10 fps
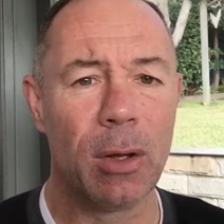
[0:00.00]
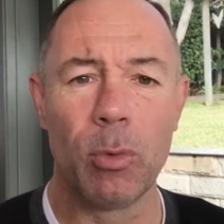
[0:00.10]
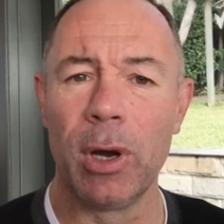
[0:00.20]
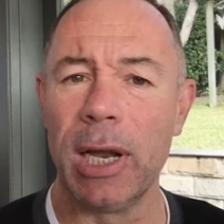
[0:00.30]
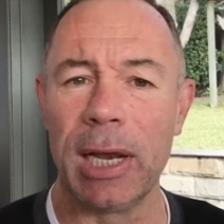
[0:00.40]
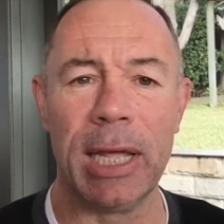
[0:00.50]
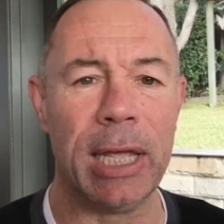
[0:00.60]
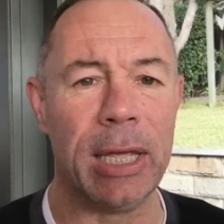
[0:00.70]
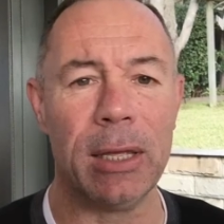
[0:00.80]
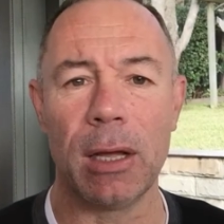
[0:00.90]

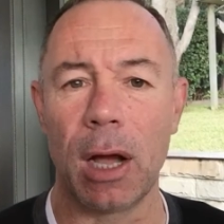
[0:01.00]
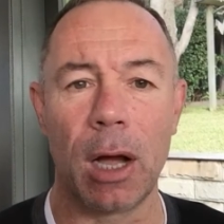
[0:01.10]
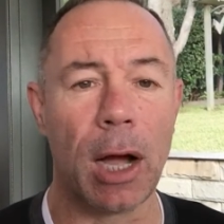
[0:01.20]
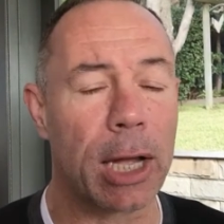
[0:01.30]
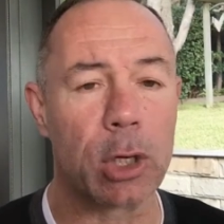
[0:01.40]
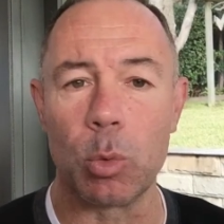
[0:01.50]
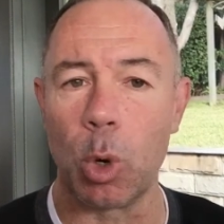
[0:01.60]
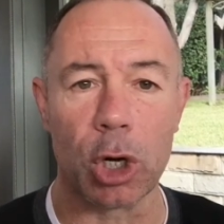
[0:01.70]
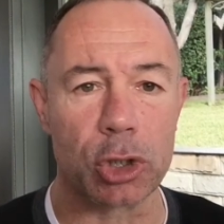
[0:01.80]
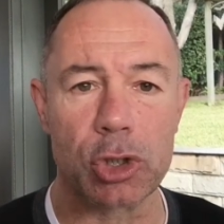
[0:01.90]
really, I could
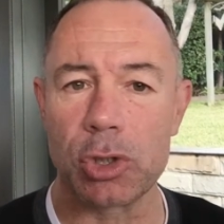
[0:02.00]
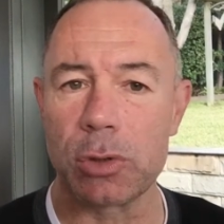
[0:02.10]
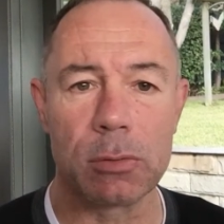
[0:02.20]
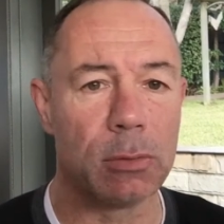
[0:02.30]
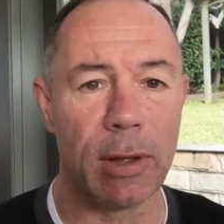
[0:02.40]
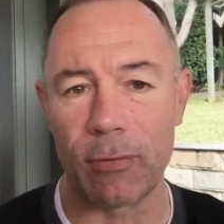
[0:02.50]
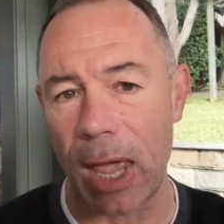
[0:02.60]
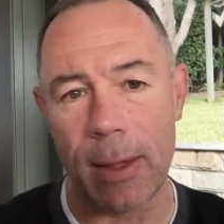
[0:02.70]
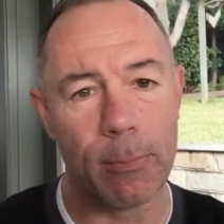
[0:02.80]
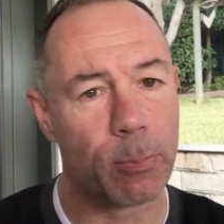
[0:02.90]
watch, if
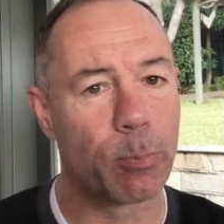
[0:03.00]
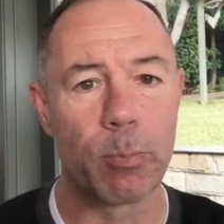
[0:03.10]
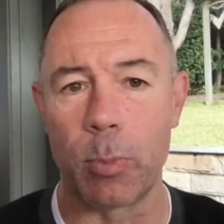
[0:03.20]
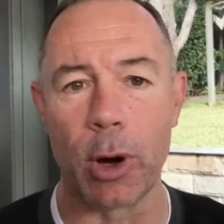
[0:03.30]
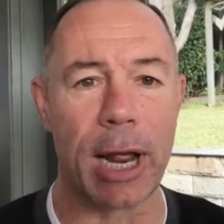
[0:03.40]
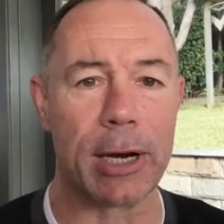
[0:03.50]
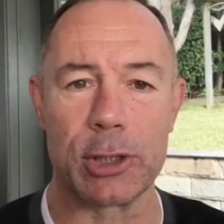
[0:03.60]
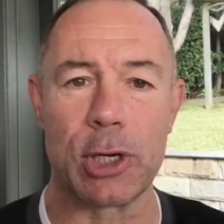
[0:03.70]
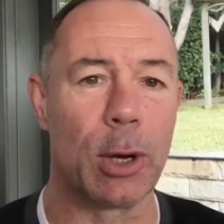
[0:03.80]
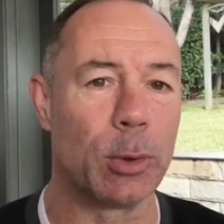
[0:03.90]
they brought out a
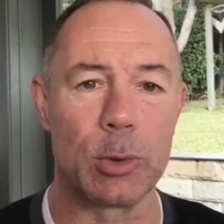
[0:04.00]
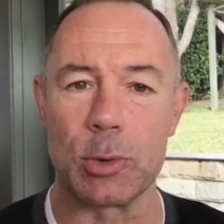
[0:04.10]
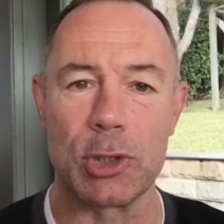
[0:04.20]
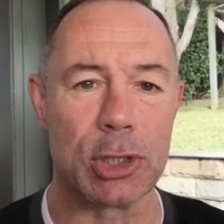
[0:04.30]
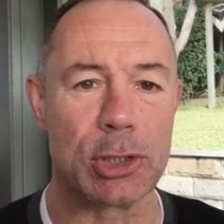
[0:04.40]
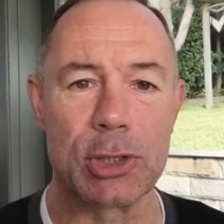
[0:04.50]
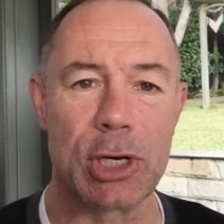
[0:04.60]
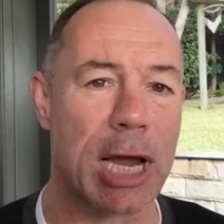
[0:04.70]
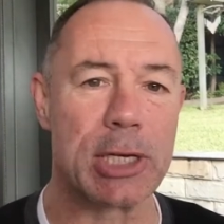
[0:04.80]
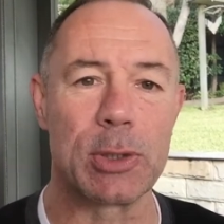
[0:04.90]
show which was just
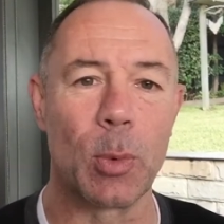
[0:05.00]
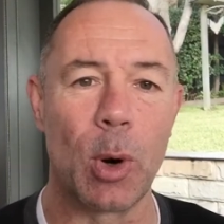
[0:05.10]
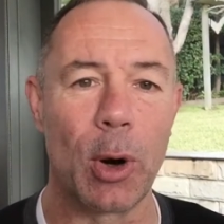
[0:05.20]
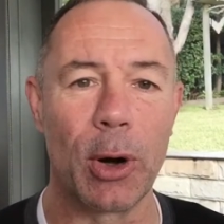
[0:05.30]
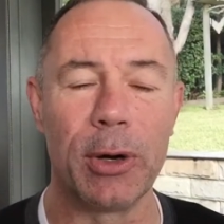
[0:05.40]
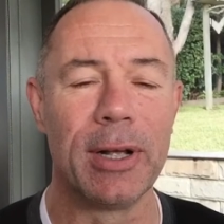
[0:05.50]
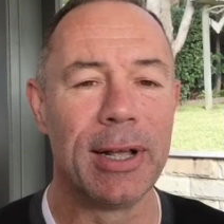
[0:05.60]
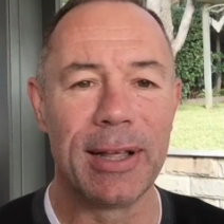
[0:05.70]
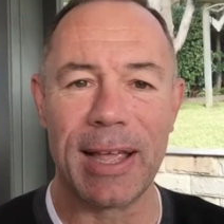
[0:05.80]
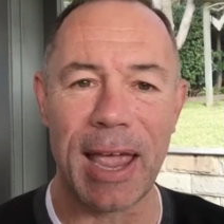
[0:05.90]
Jay Swan
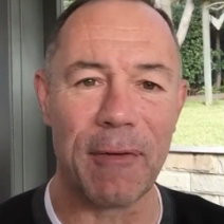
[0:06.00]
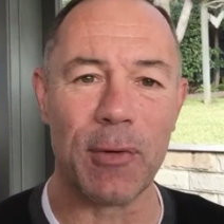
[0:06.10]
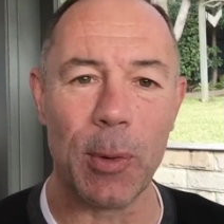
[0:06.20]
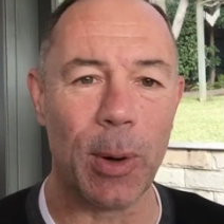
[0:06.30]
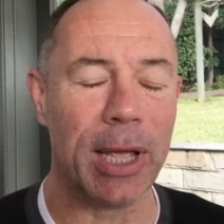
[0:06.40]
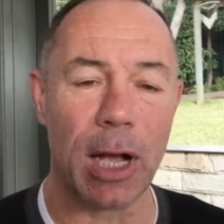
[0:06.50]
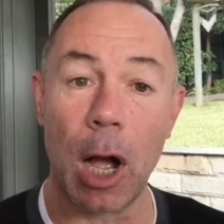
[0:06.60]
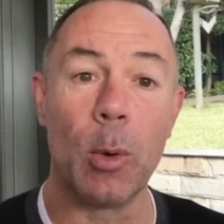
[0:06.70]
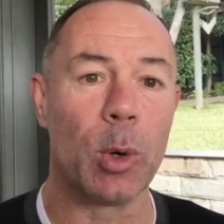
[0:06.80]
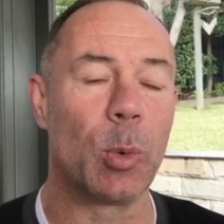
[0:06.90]
every week,
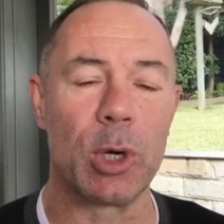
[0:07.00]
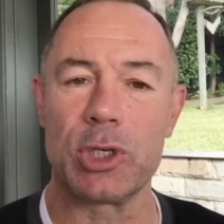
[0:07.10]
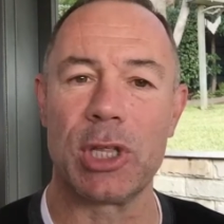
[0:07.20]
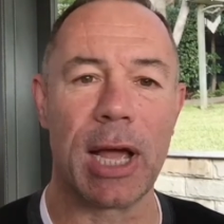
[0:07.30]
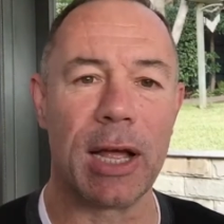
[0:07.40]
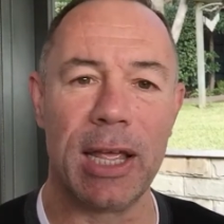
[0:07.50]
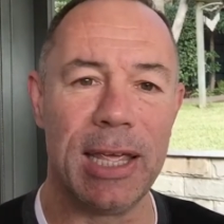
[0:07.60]
I would watch that.